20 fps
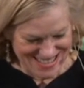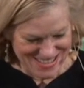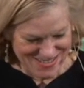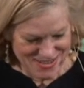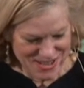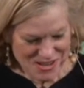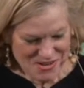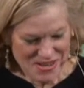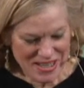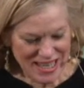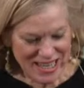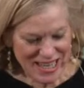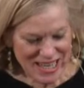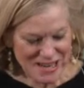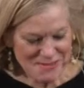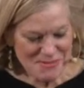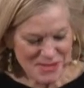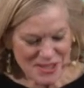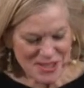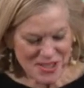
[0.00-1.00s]
Frequently, I
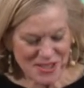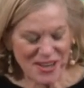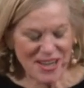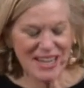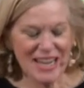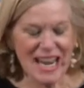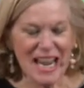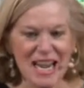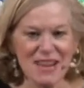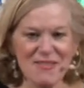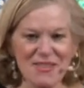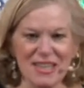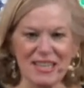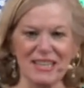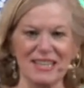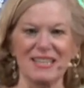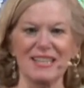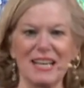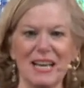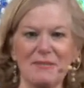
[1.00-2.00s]
come to your Grand Haven.